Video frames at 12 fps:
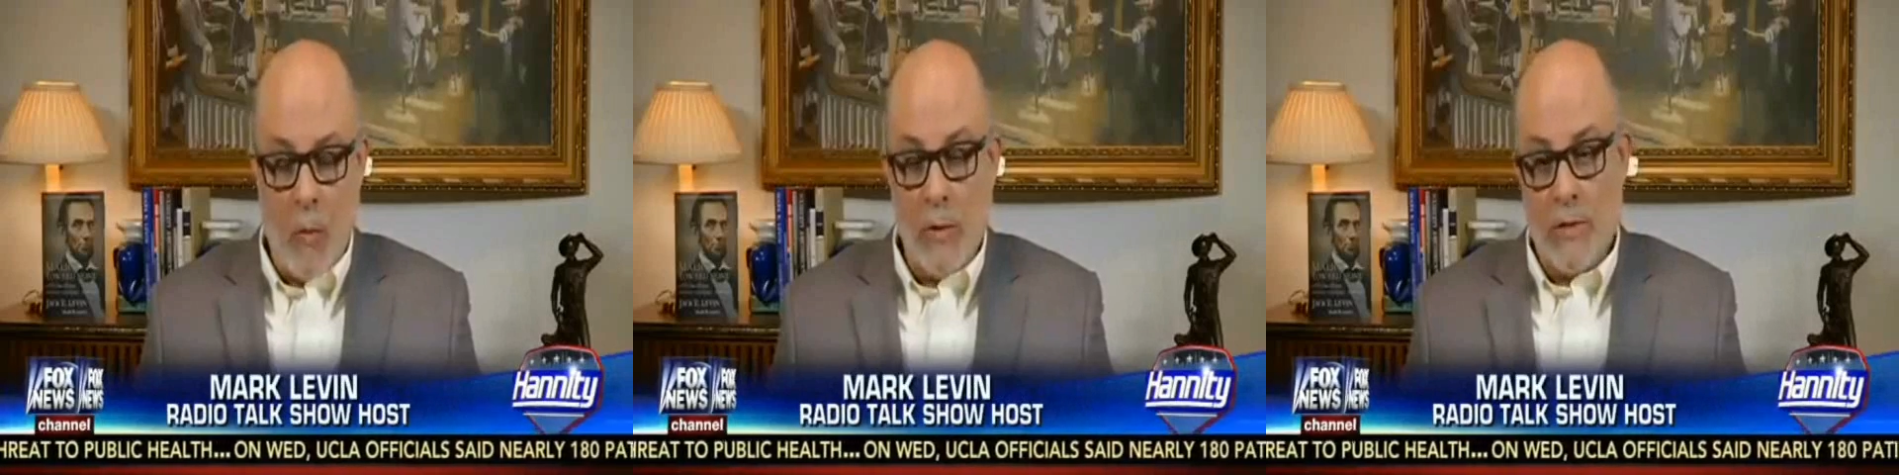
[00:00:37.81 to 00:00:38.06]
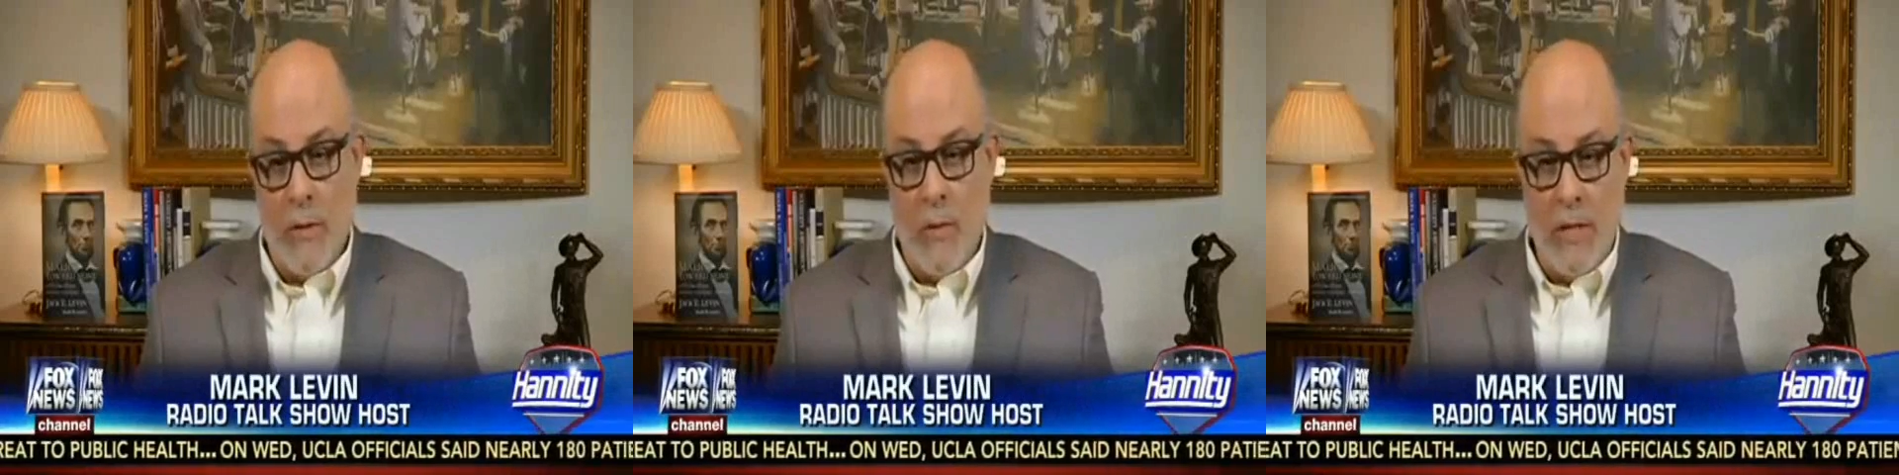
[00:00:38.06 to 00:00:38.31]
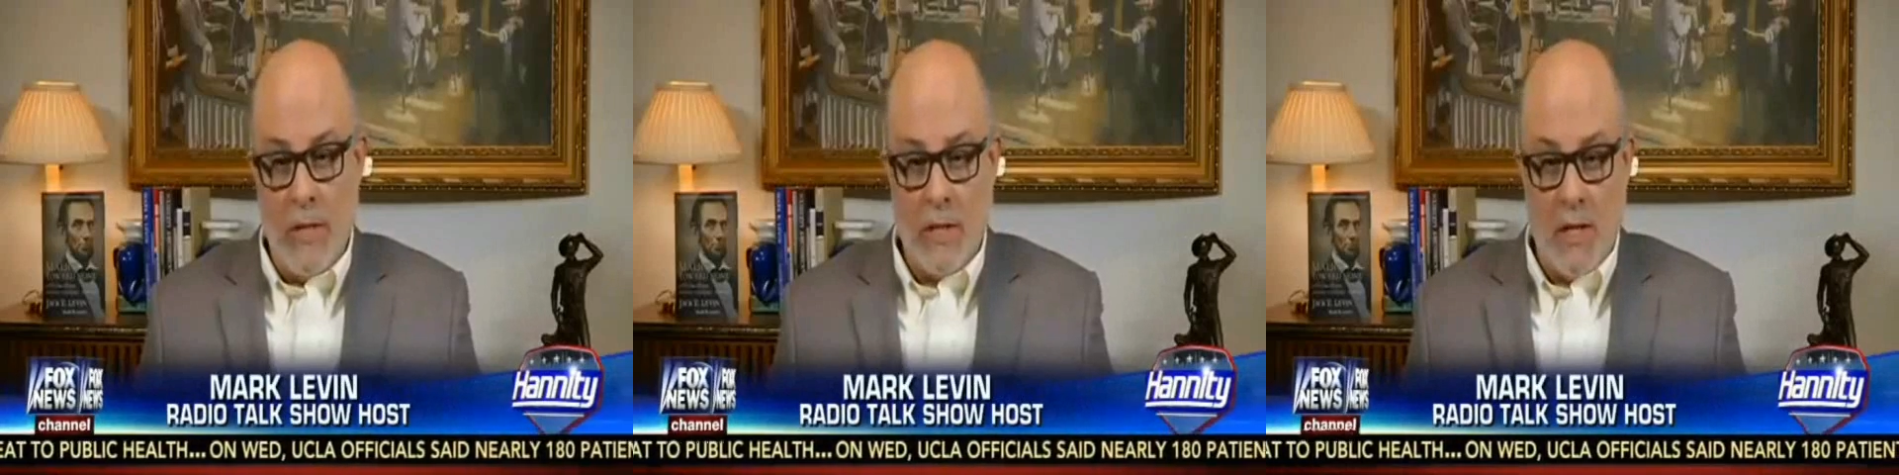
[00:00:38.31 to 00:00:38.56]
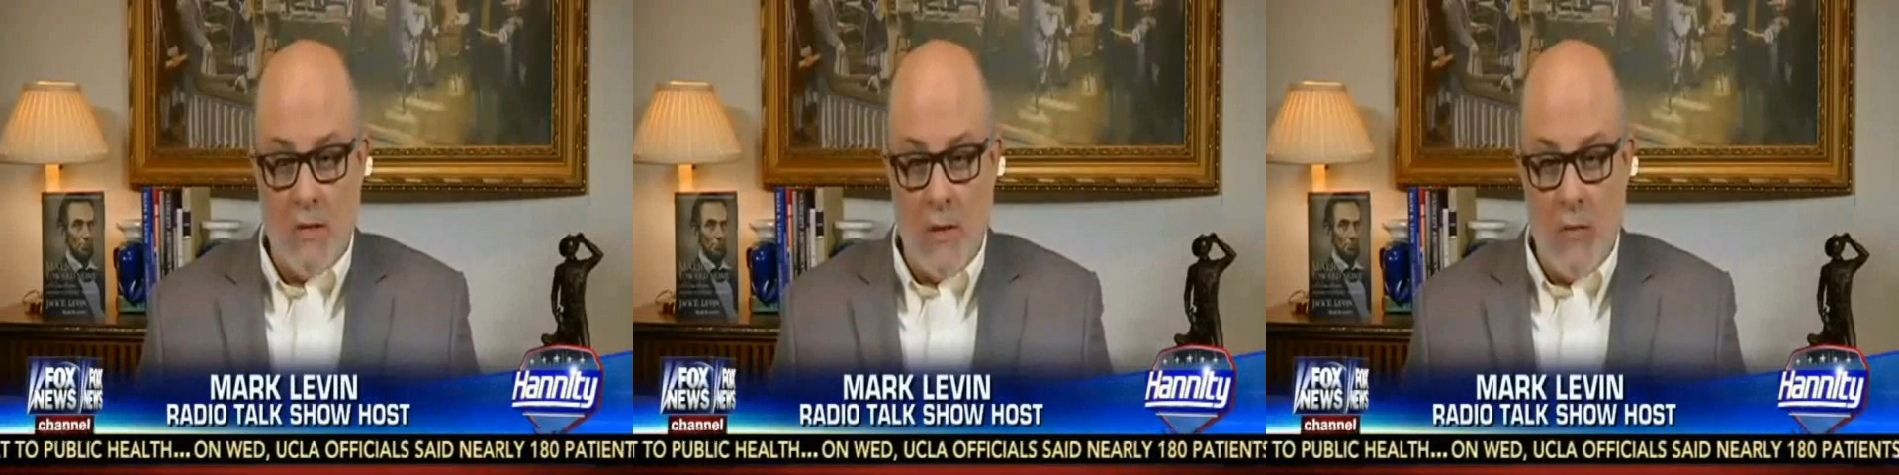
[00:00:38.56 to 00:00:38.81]
when somebody
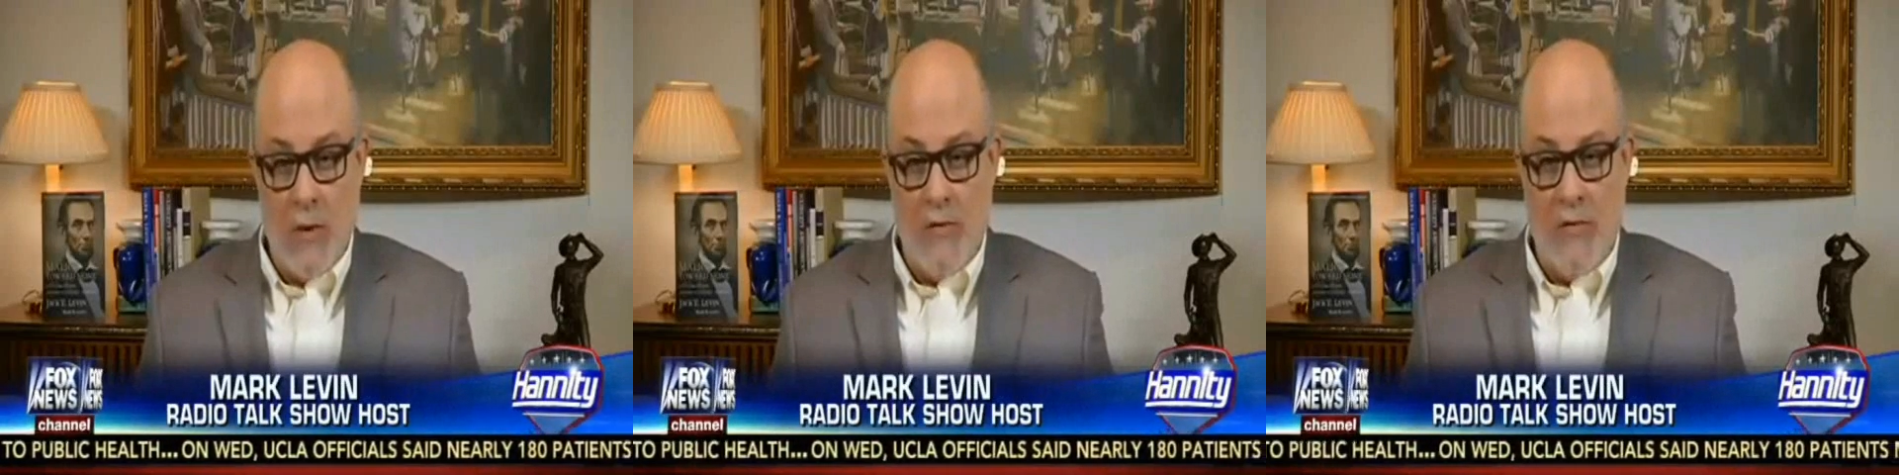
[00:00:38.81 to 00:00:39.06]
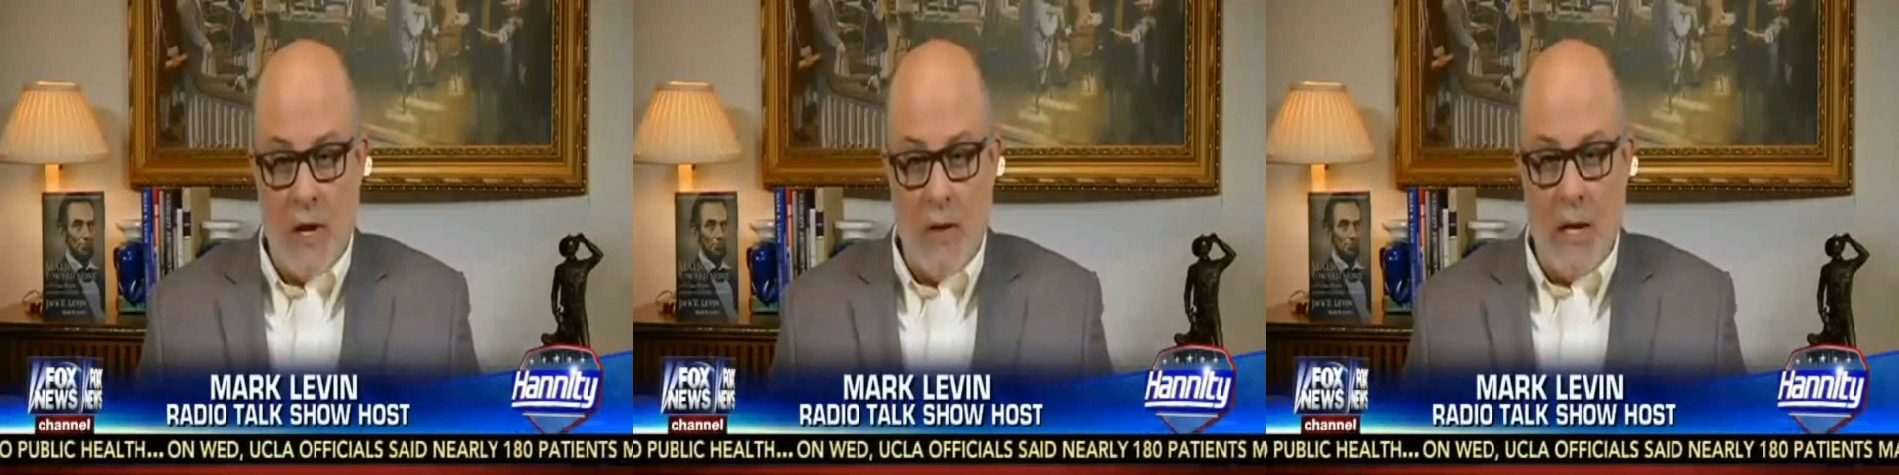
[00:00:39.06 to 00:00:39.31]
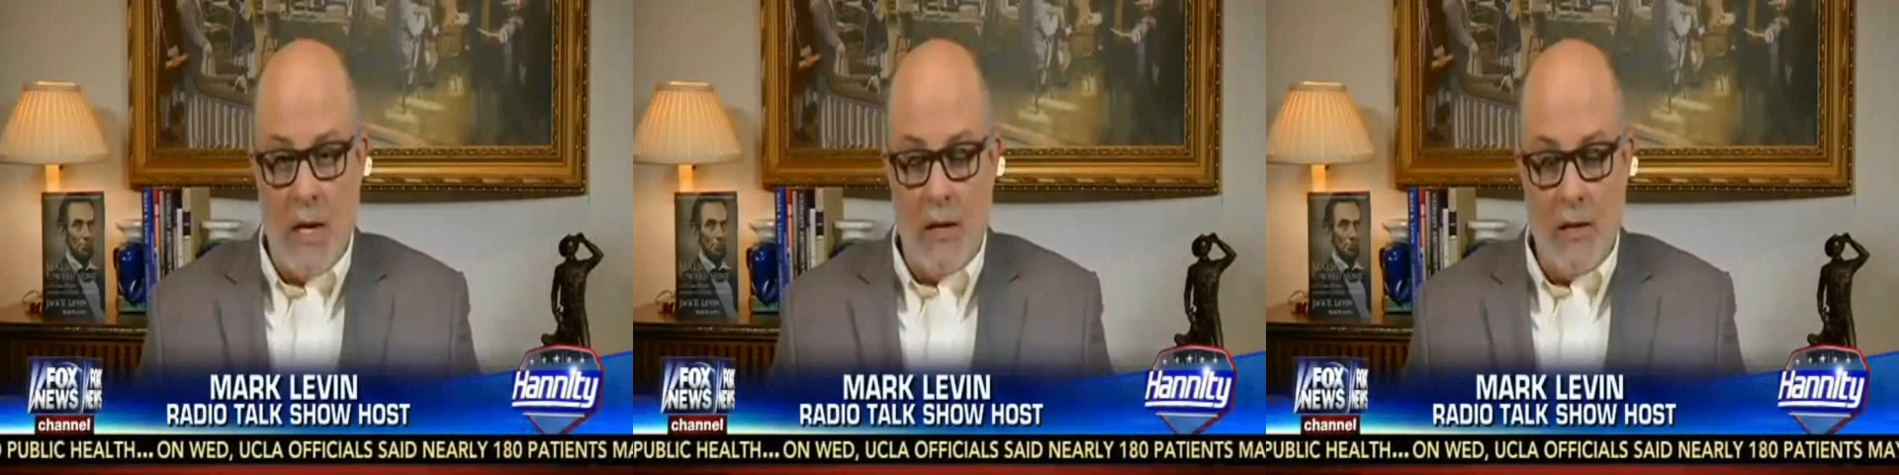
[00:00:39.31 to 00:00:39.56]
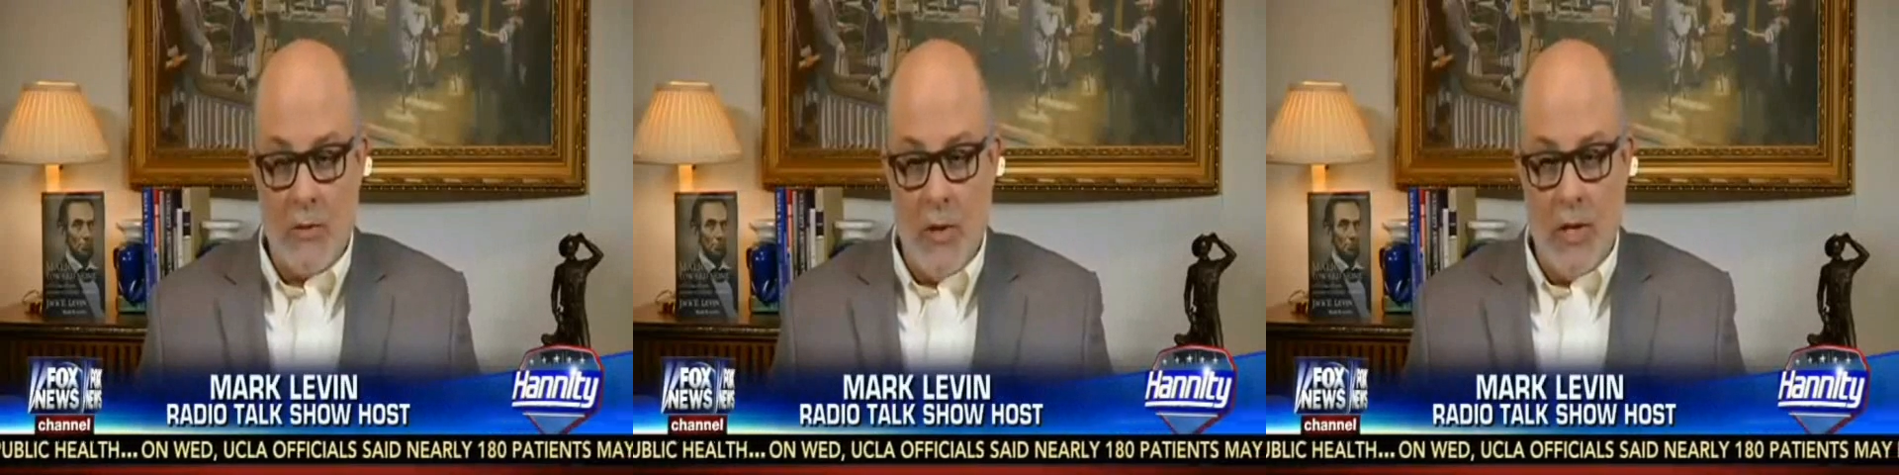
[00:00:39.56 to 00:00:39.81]
says they want to
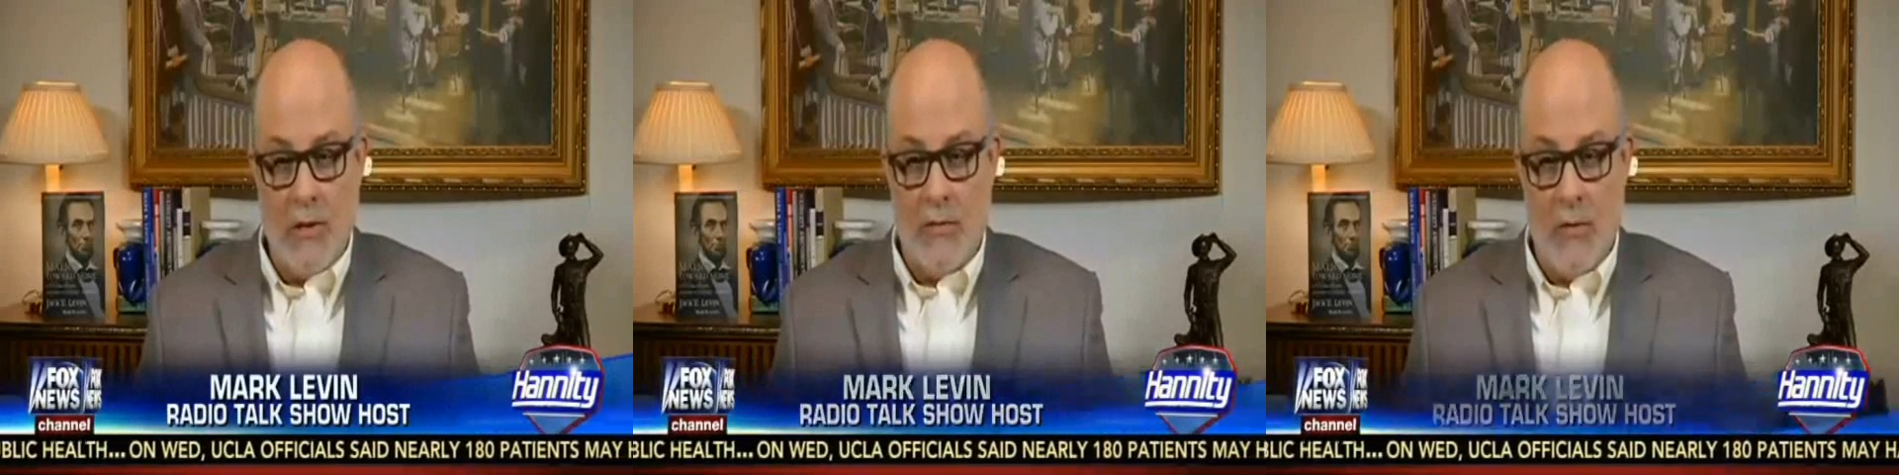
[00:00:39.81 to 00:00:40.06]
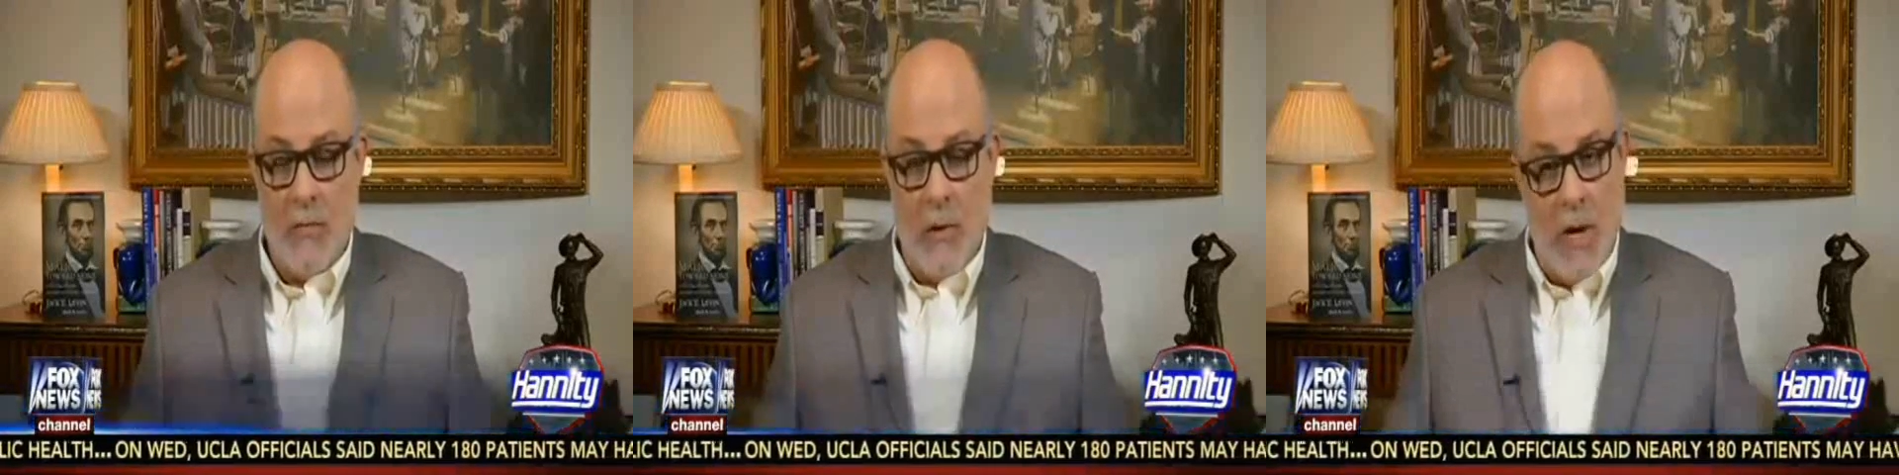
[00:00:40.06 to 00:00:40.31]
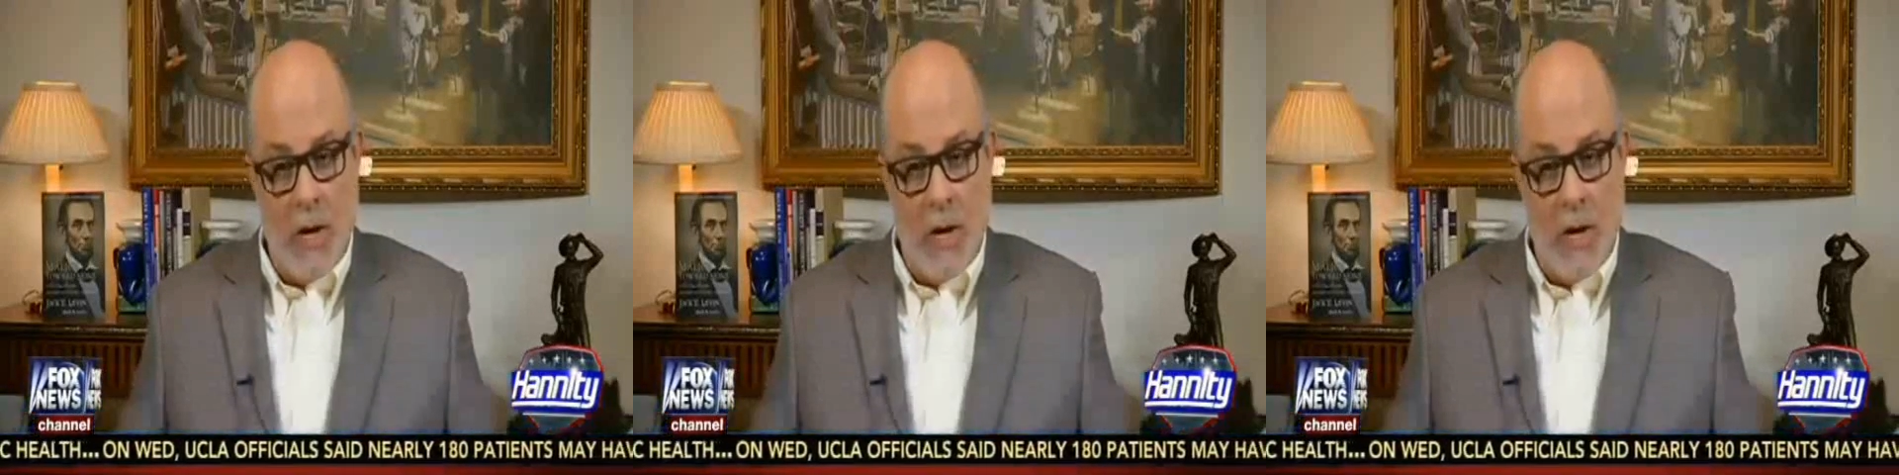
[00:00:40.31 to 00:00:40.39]
fundamentally transform